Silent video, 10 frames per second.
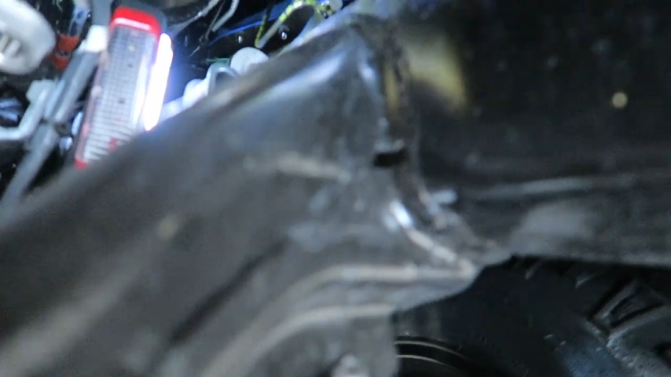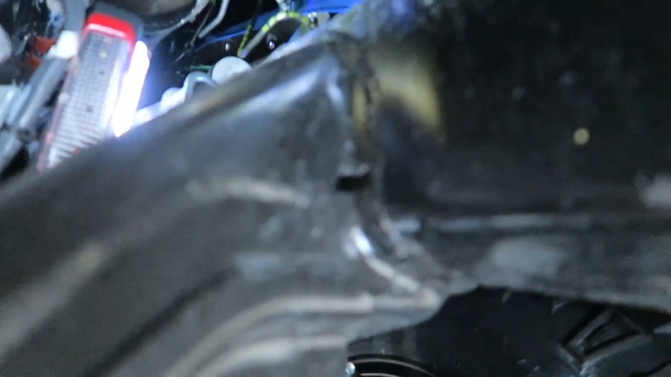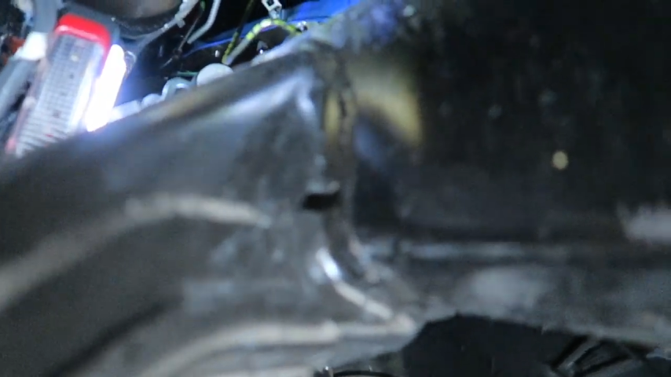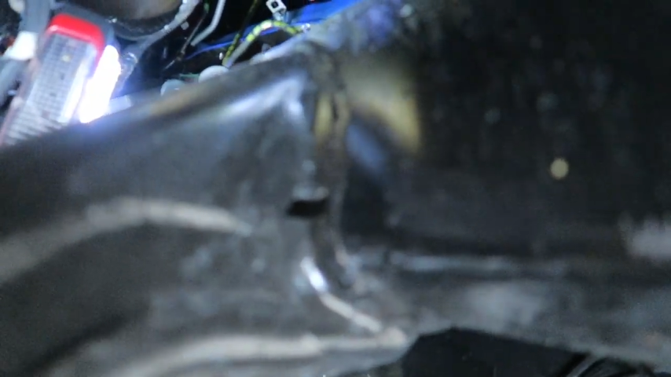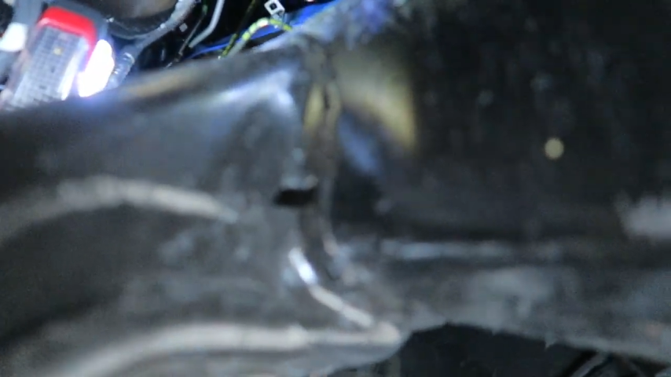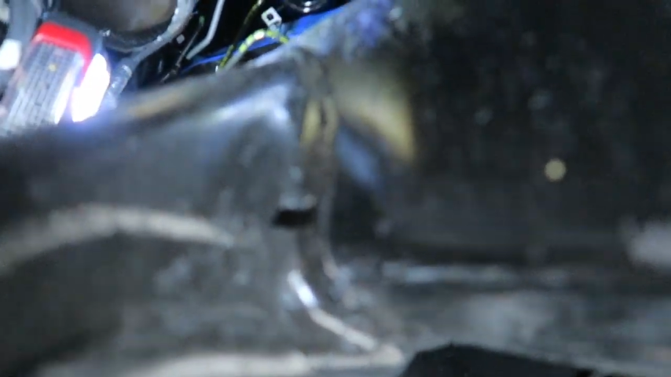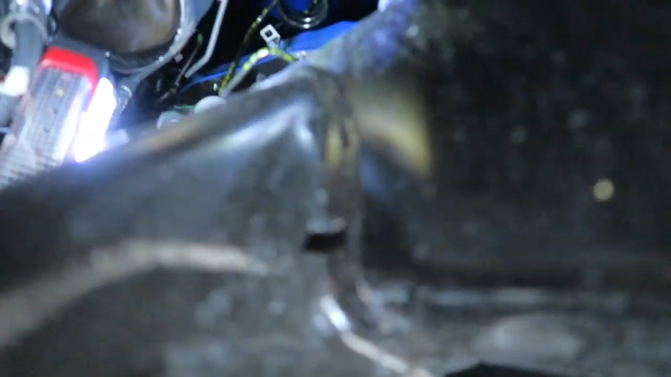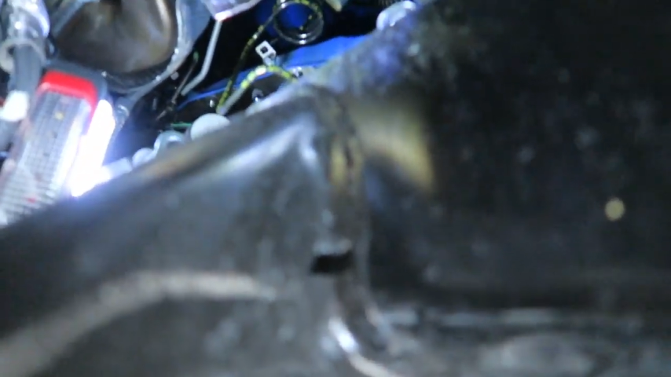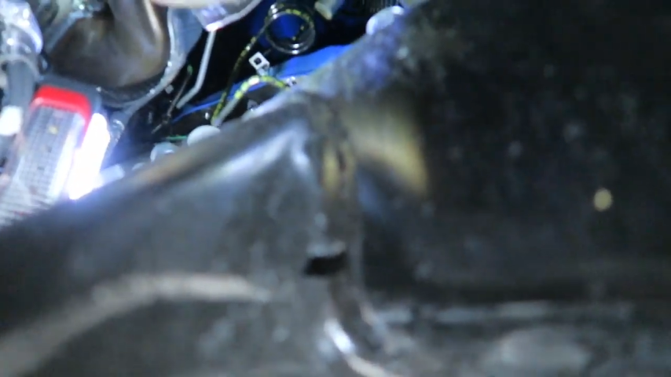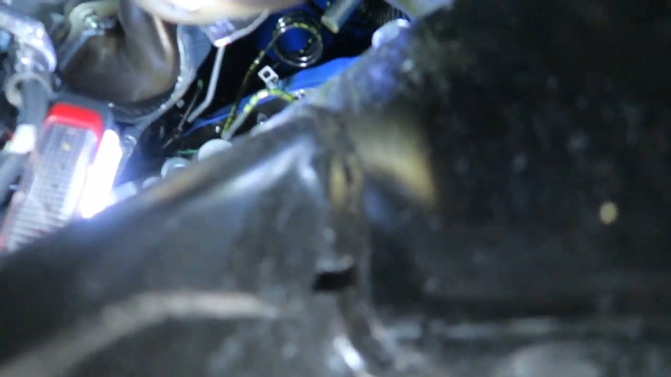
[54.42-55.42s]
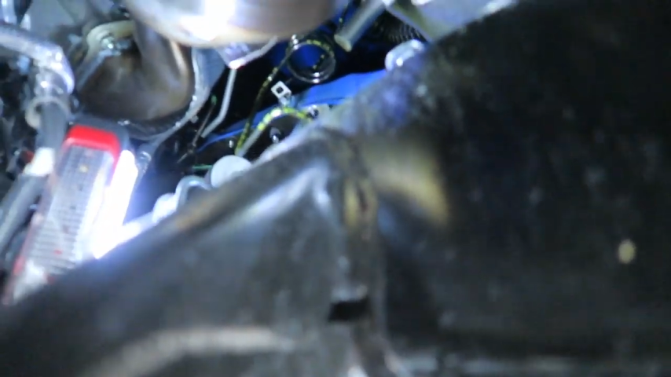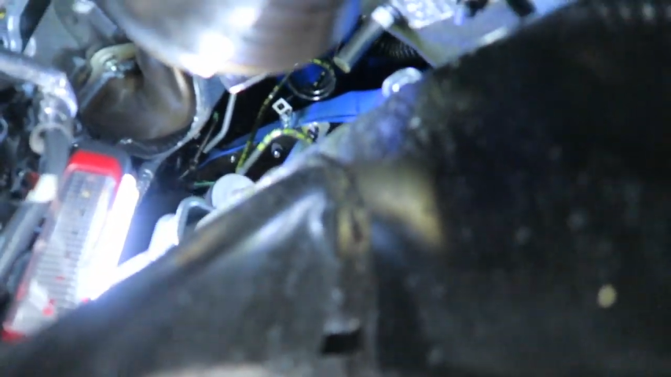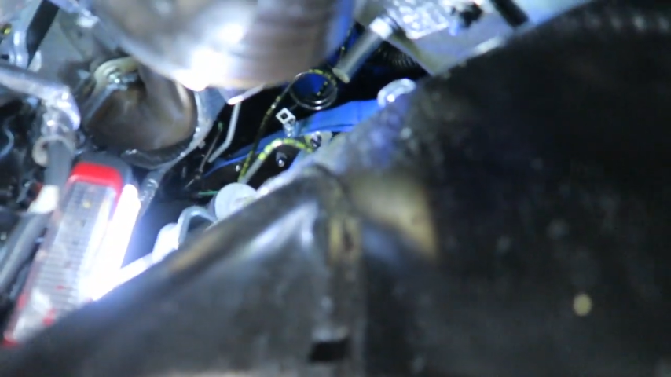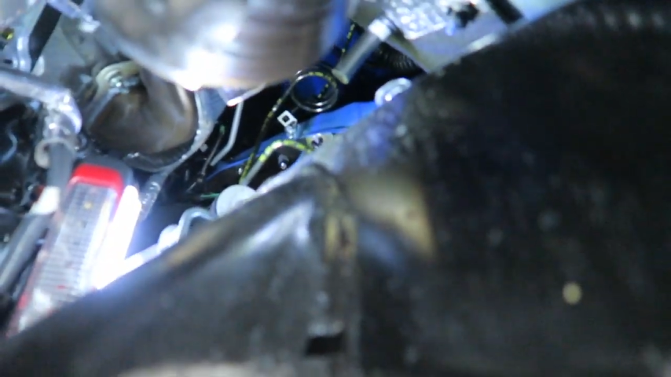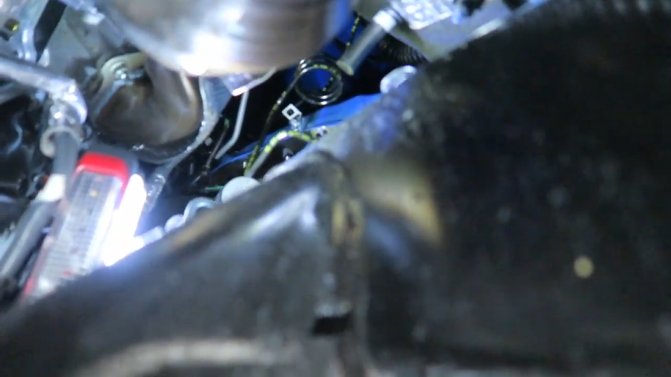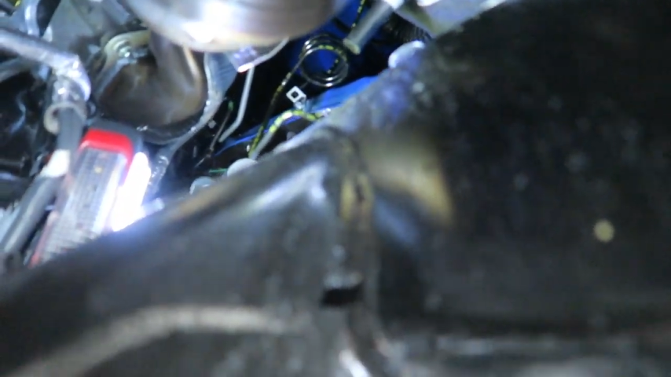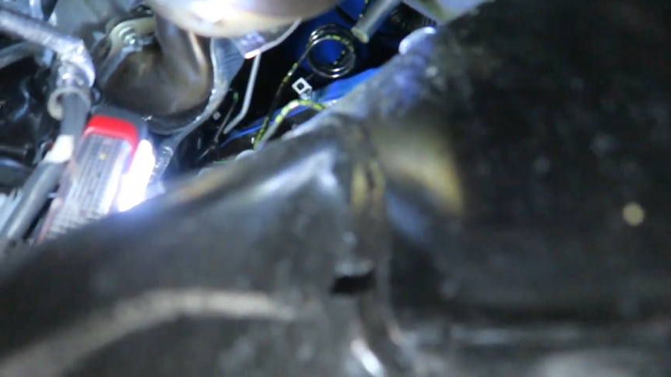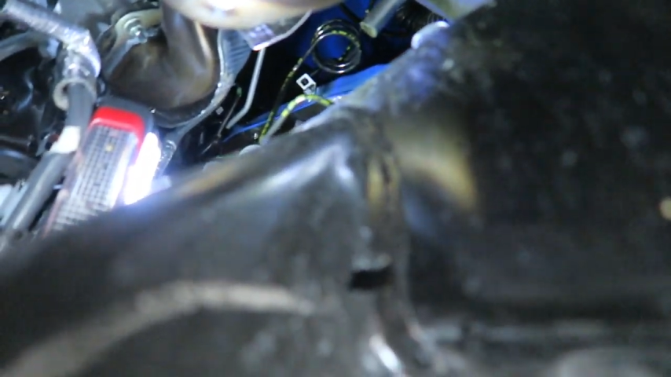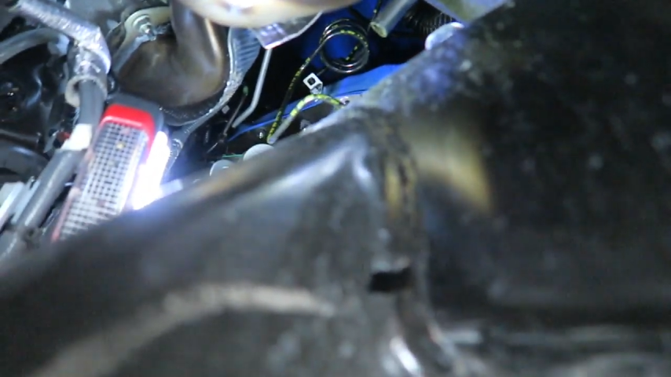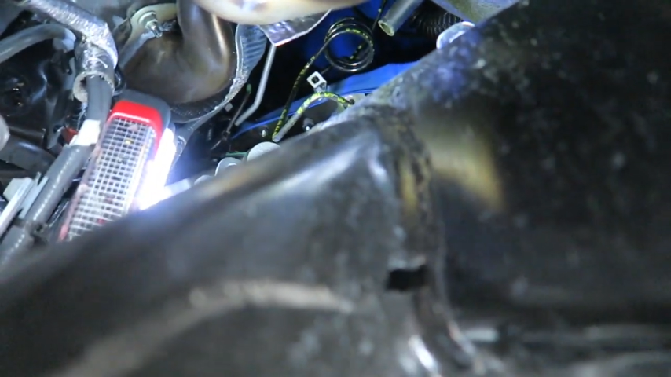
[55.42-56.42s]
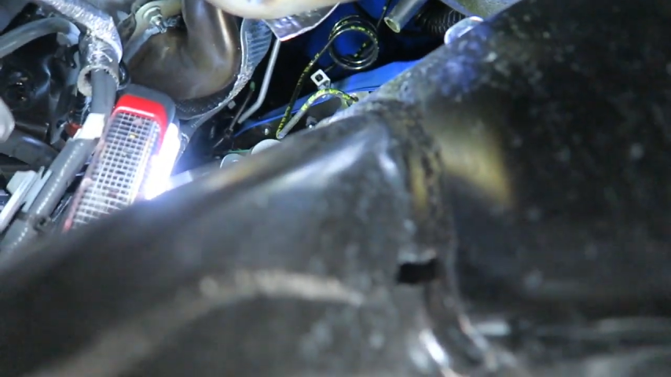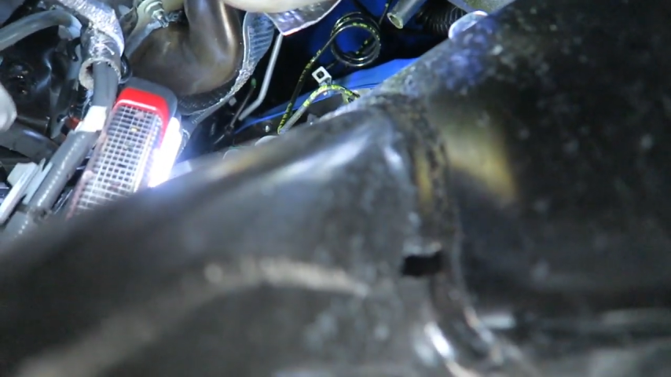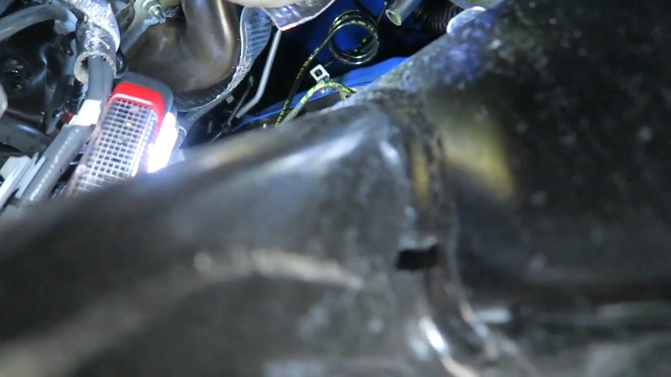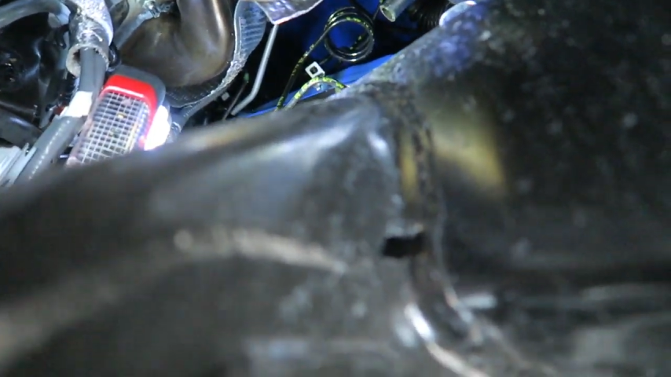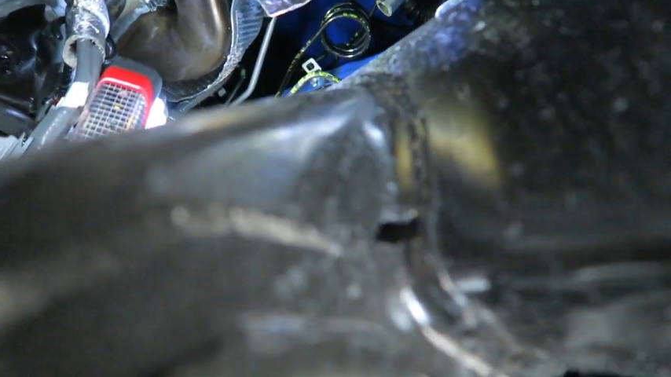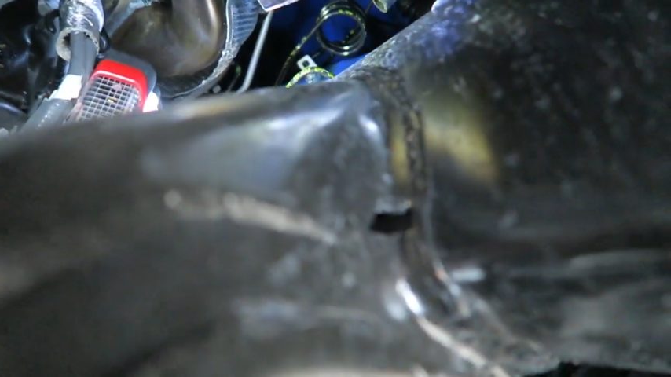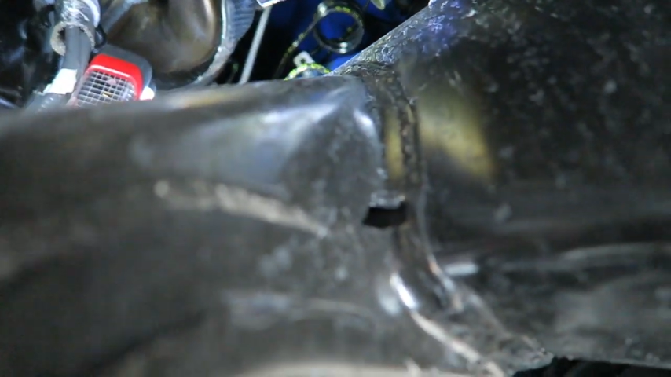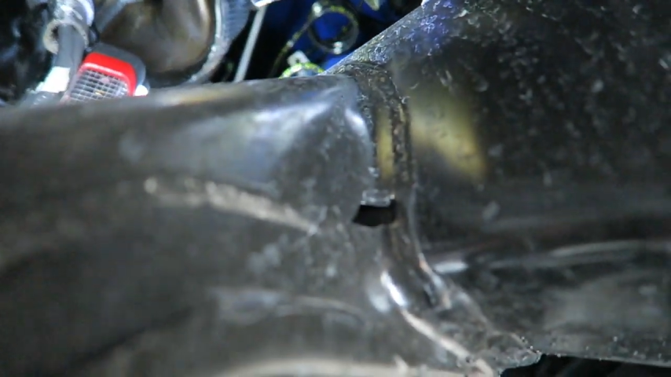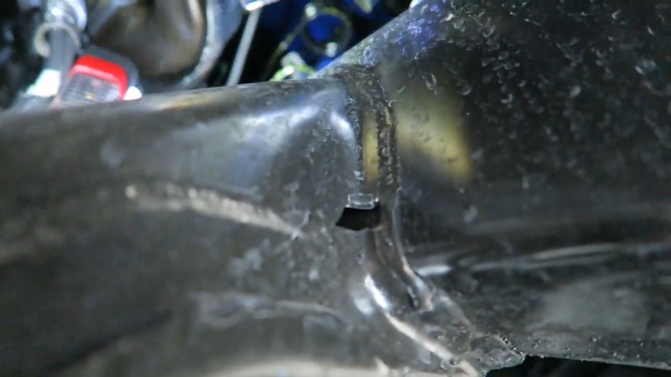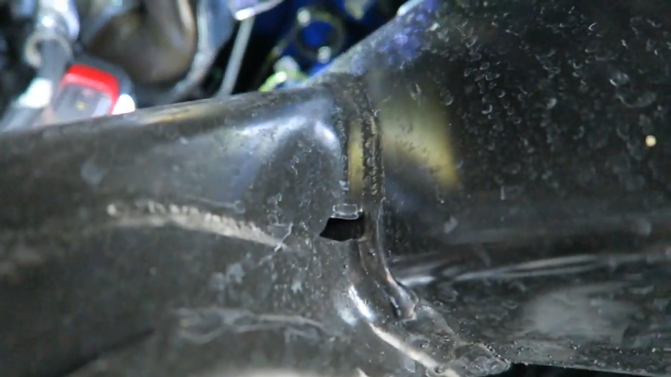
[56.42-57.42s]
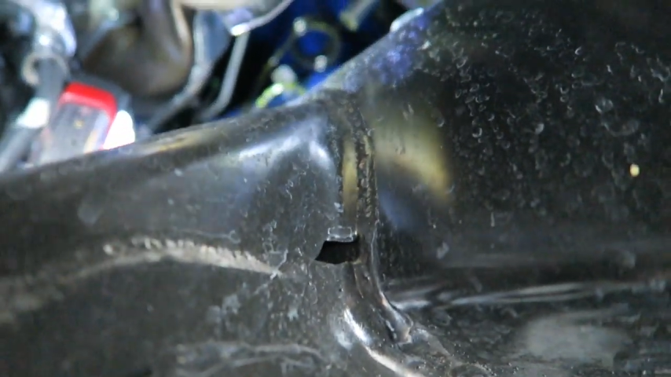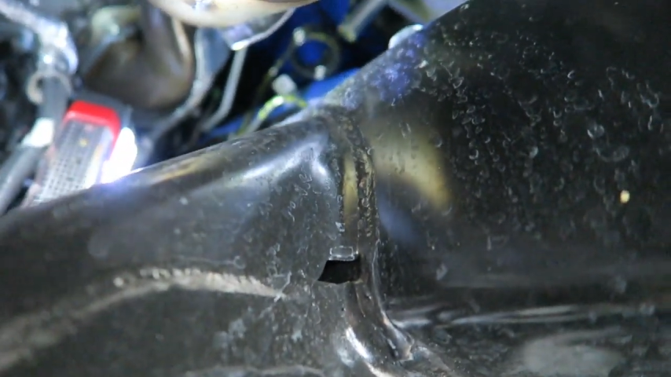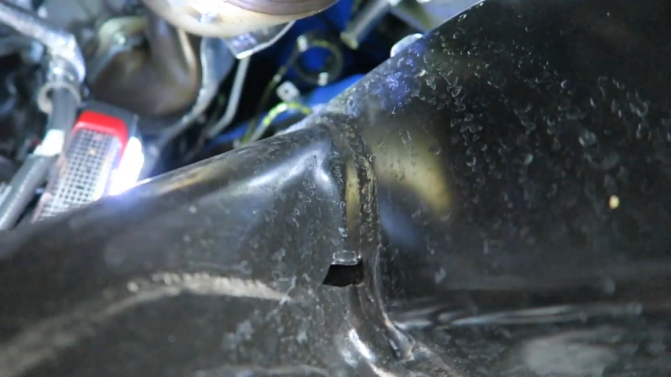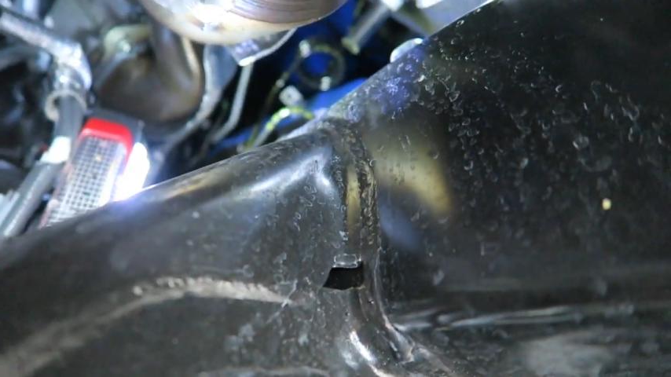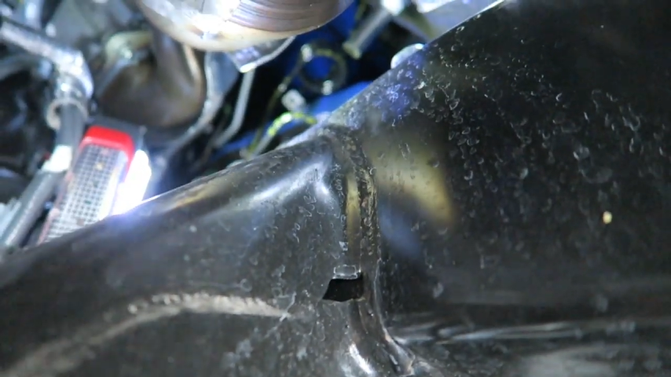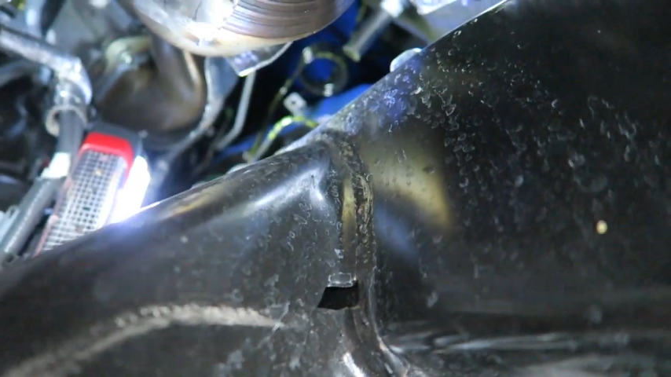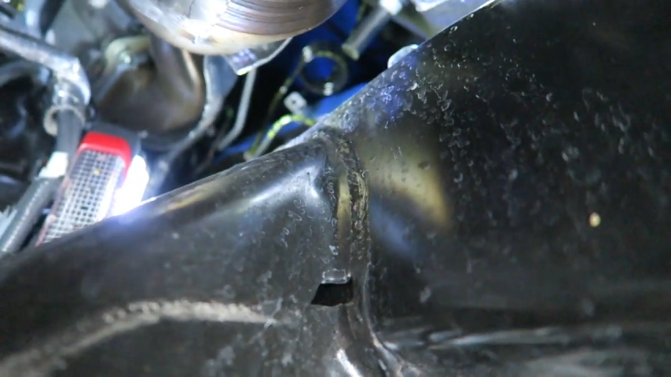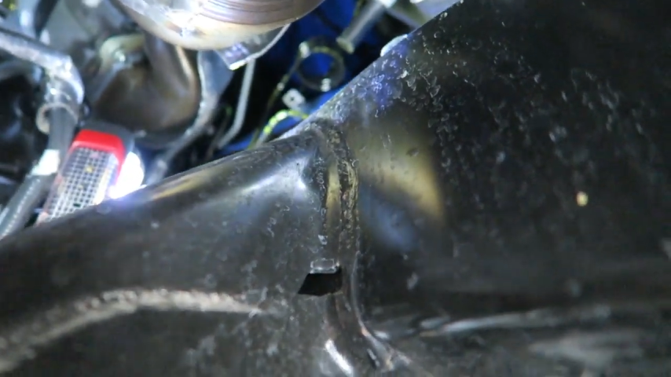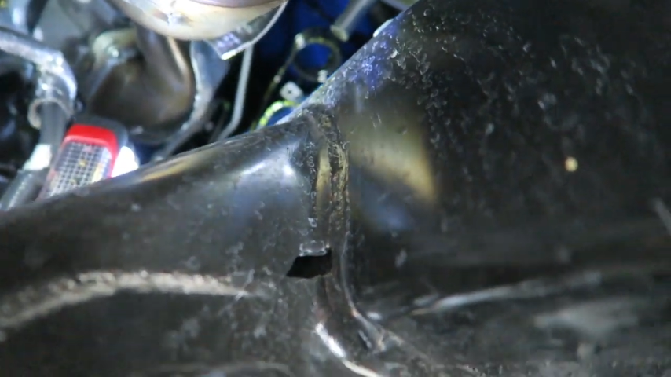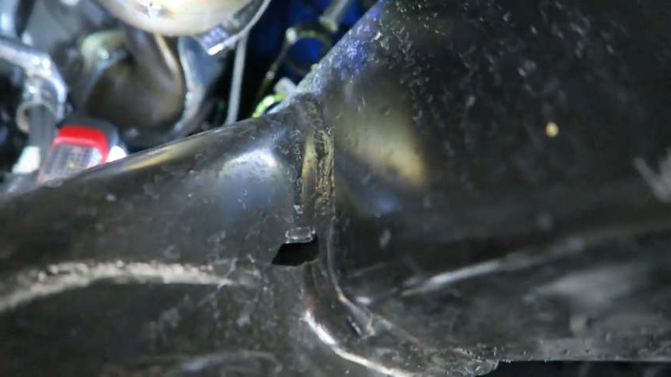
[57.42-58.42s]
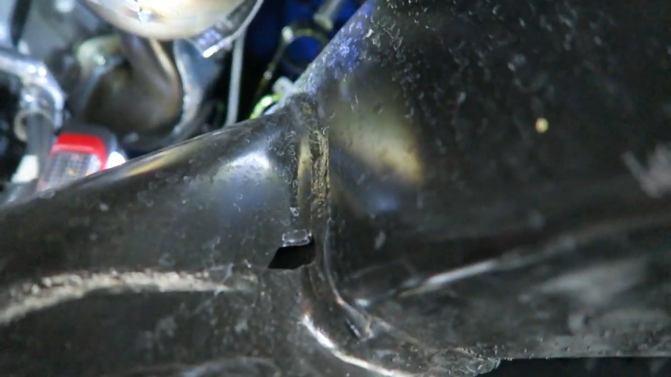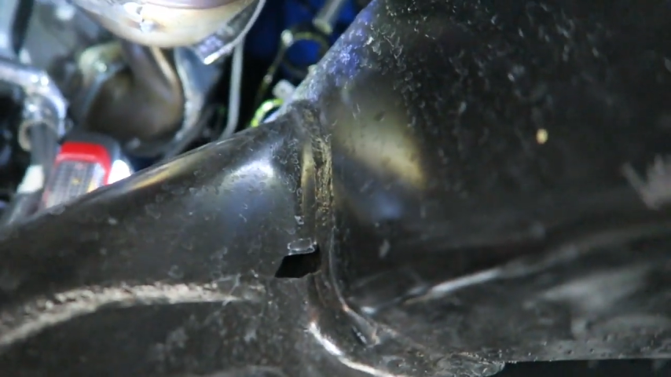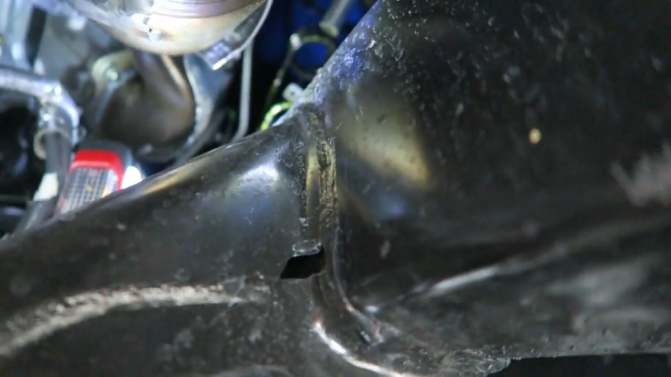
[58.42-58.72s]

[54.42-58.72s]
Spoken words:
Nobody's mouth can be seen.